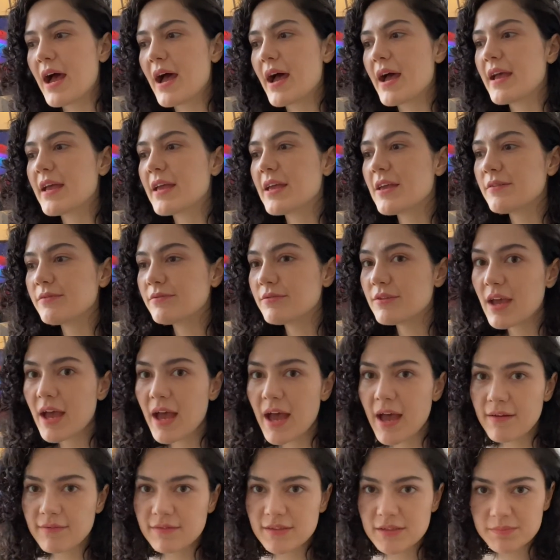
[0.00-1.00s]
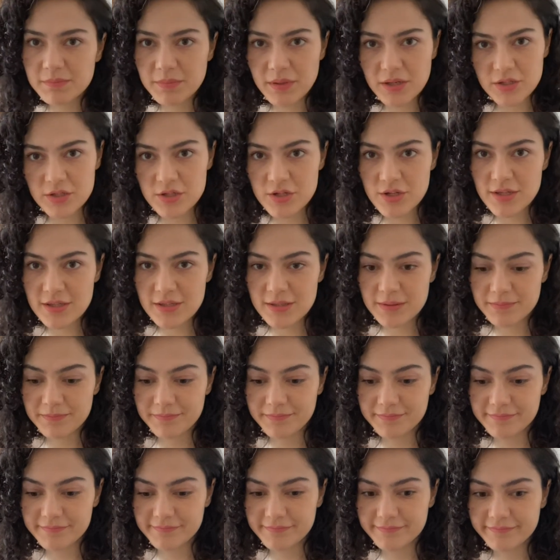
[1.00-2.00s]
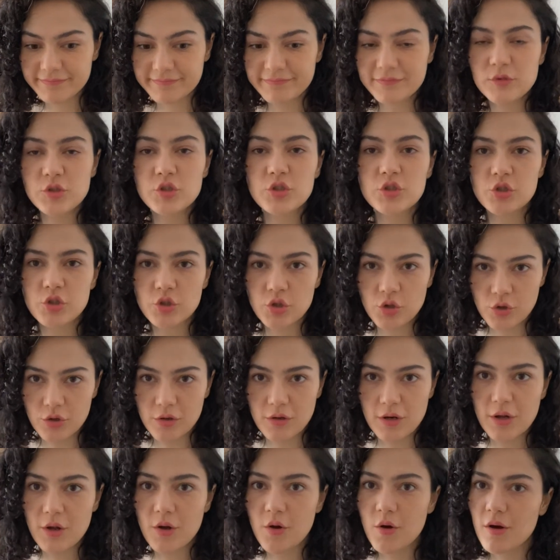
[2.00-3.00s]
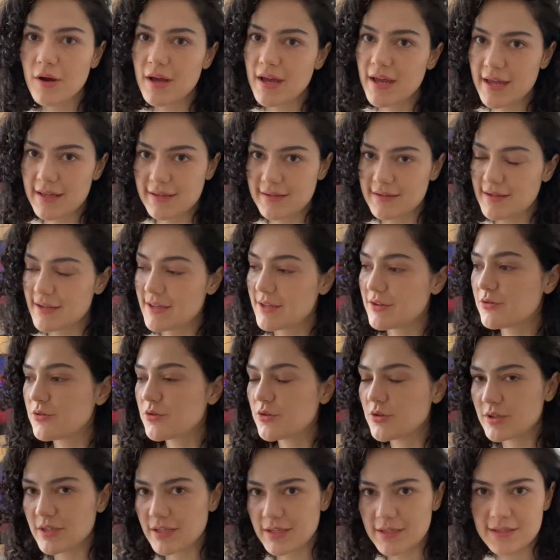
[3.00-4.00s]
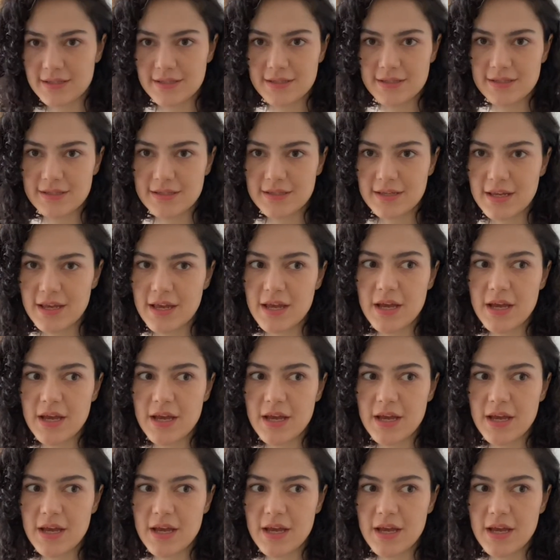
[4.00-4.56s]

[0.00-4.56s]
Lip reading: If you have the budget, sure, go ahead and do this.